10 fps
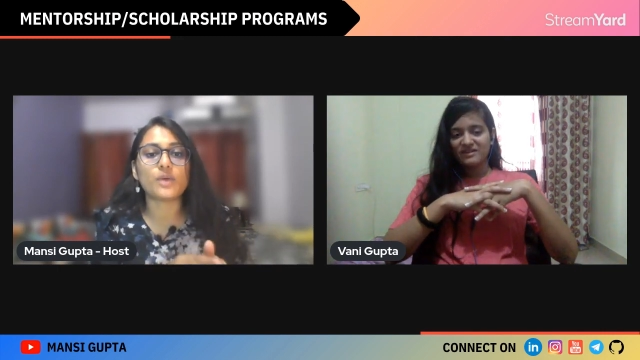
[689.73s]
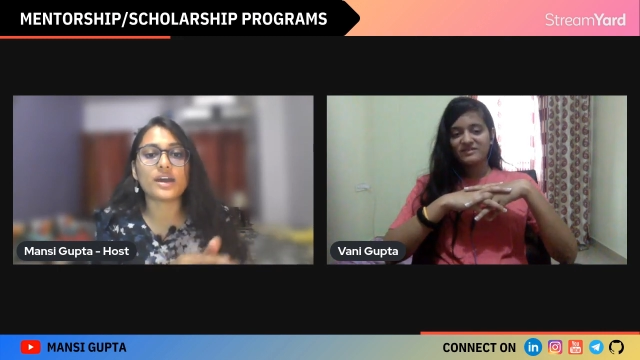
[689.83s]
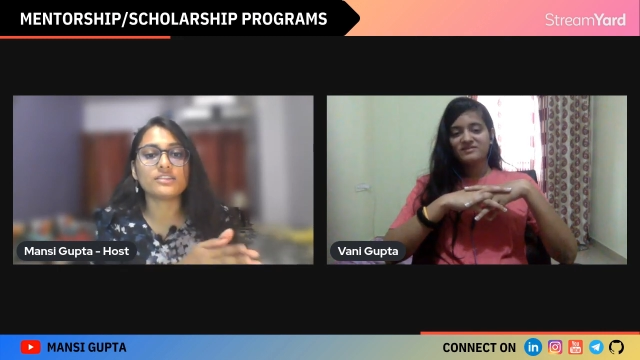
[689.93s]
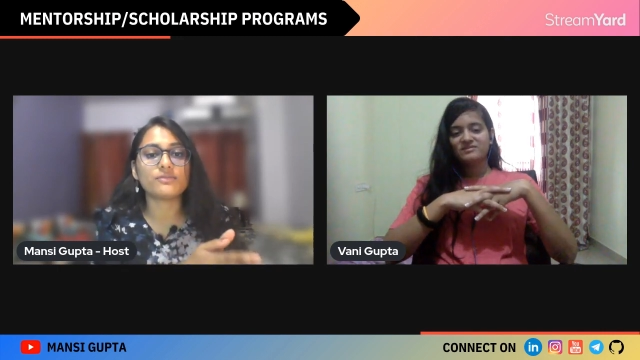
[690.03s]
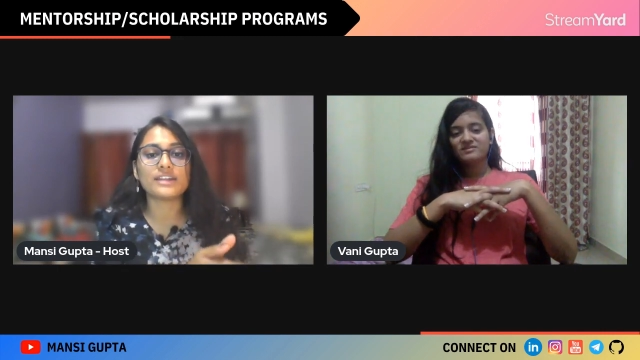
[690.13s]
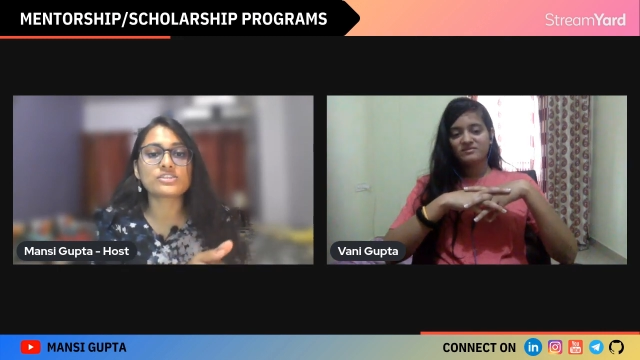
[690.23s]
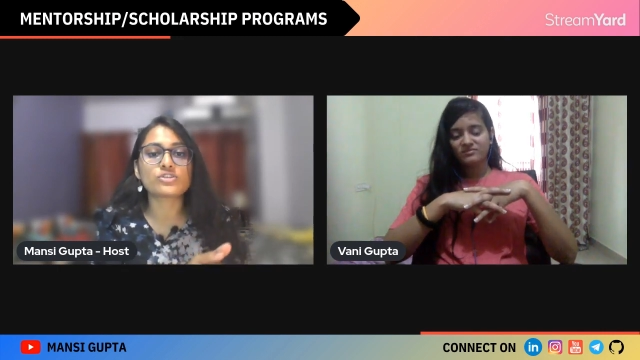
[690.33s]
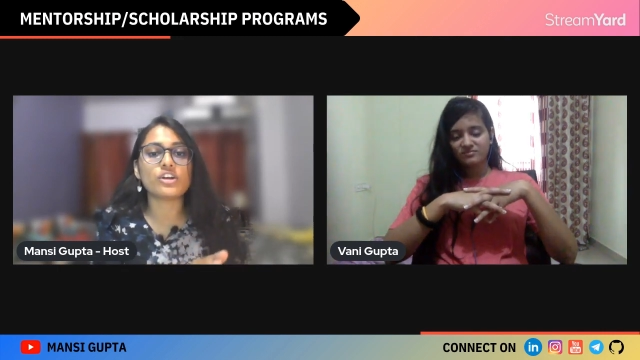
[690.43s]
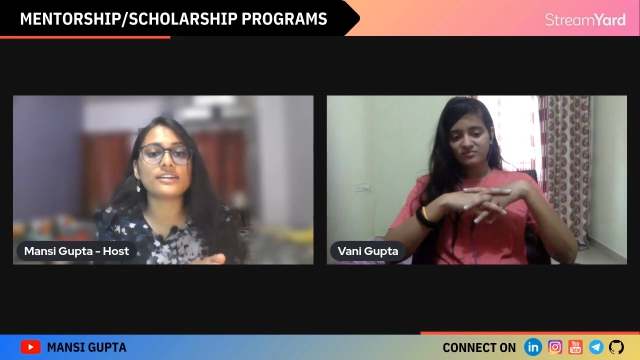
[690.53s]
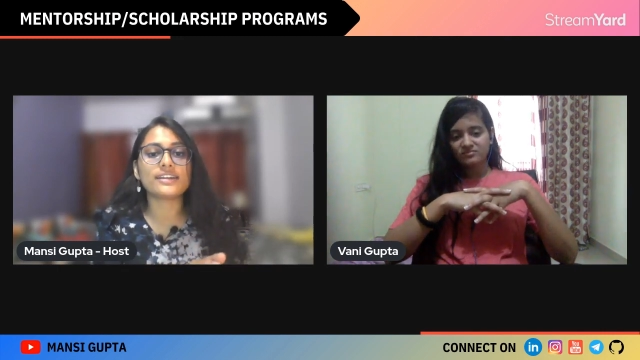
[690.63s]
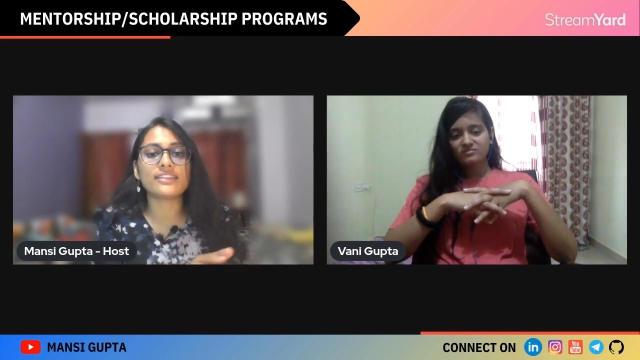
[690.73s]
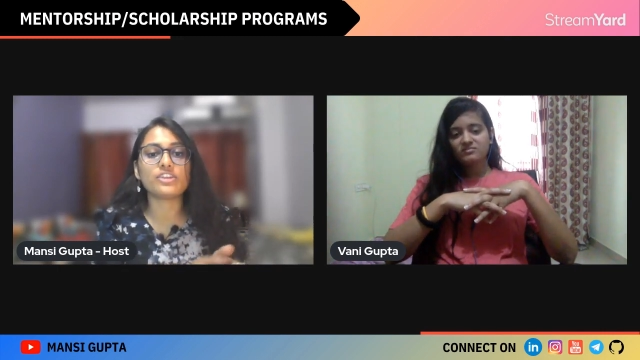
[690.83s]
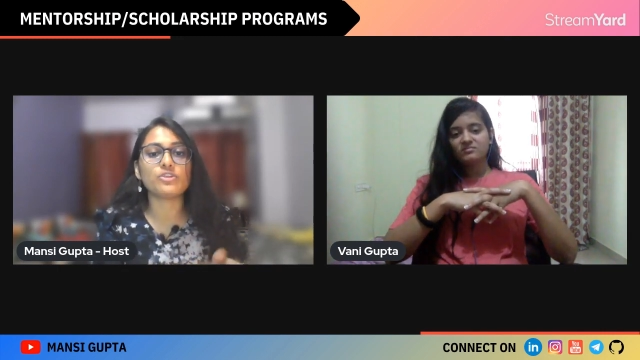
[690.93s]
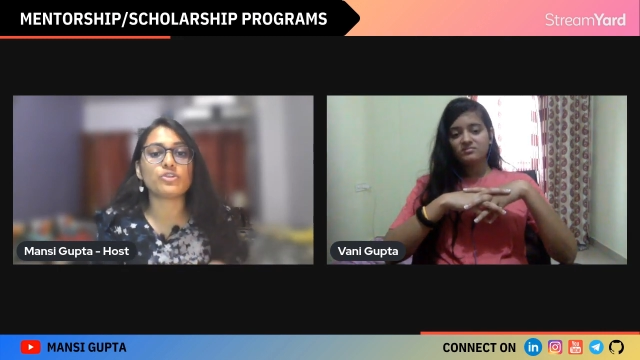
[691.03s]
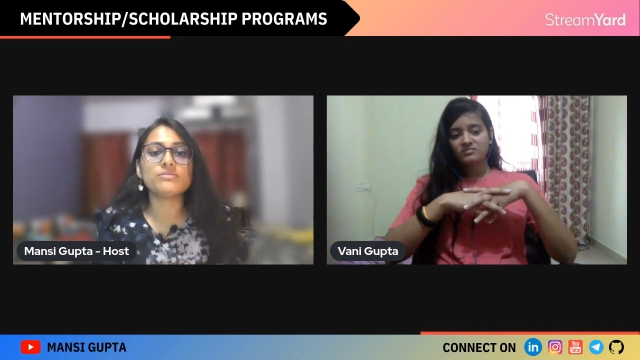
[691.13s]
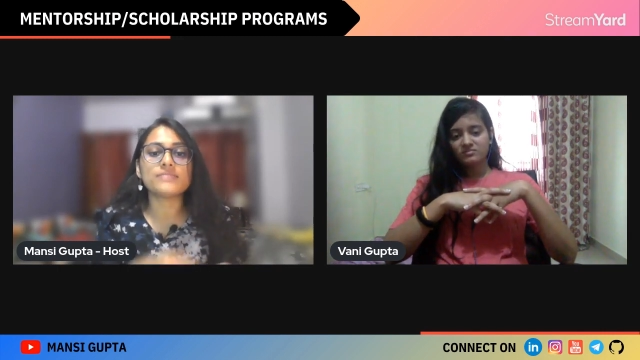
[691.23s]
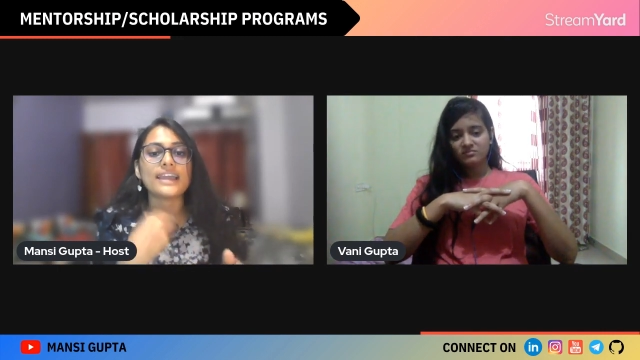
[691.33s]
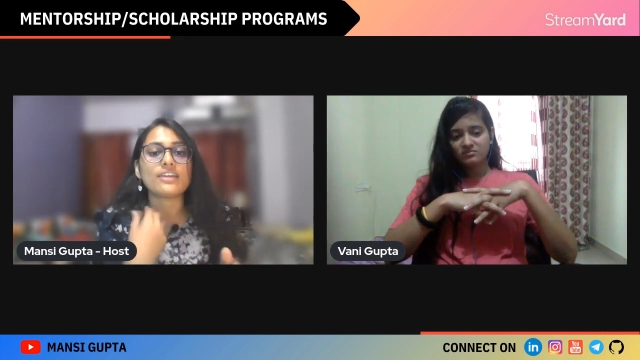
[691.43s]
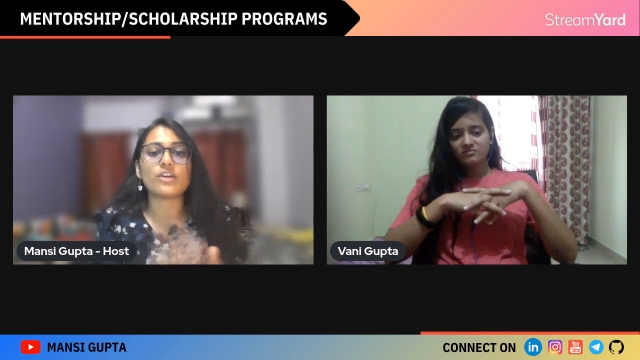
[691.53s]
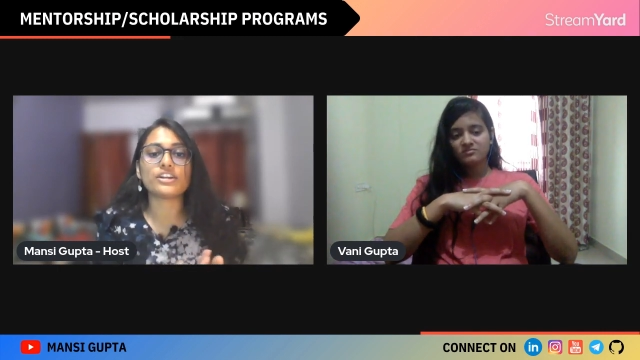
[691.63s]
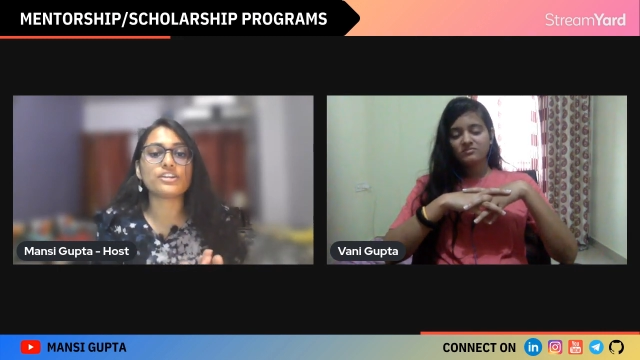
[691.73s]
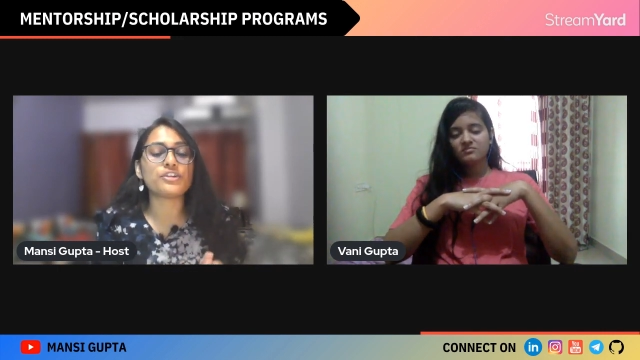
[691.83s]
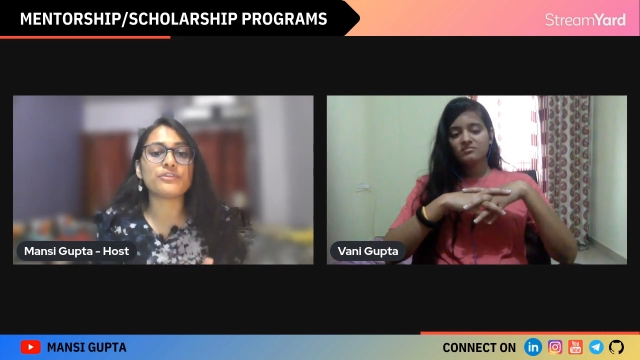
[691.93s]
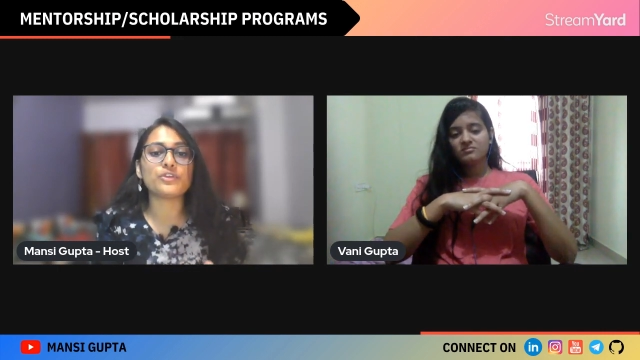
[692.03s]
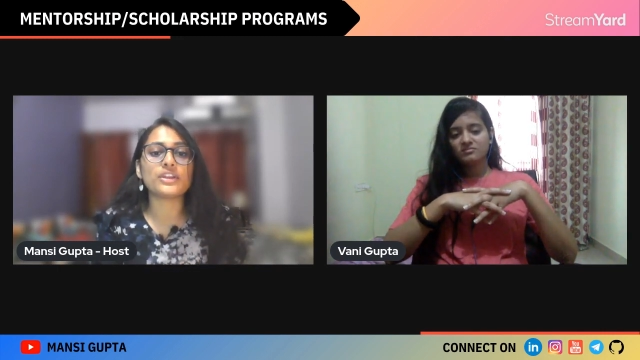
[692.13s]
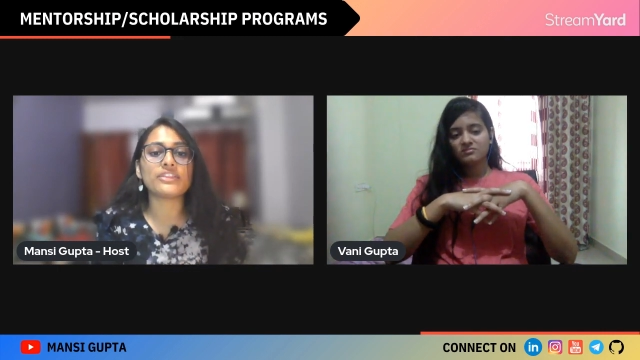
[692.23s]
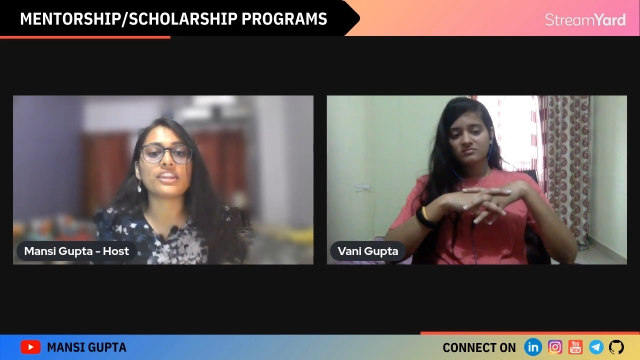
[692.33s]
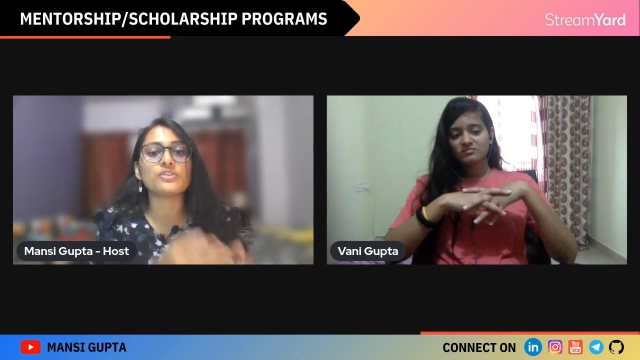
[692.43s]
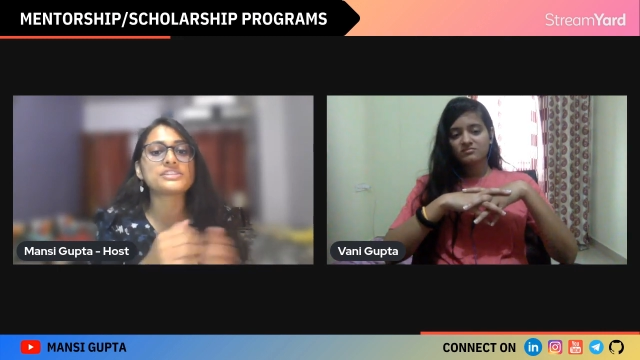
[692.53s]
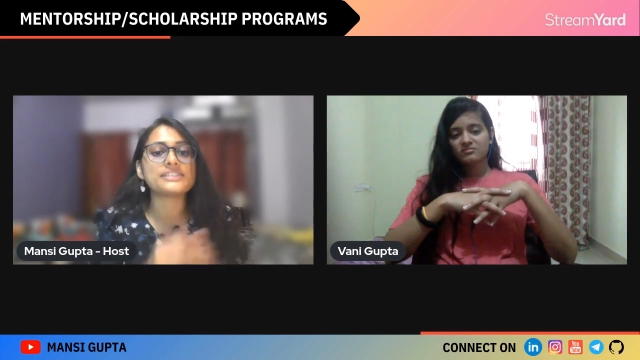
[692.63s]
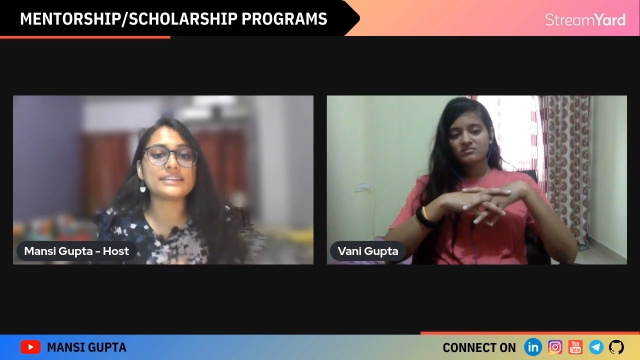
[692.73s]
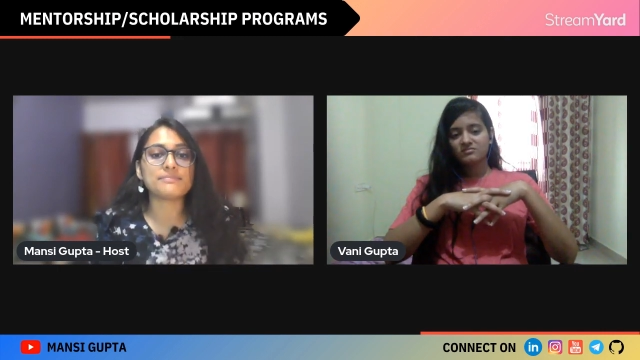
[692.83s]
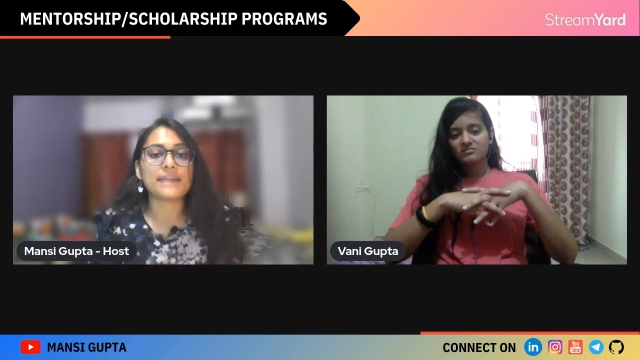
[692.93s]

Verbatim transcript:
Speaker 1: one one scholar and then you know i got it reviewed and then you're sitting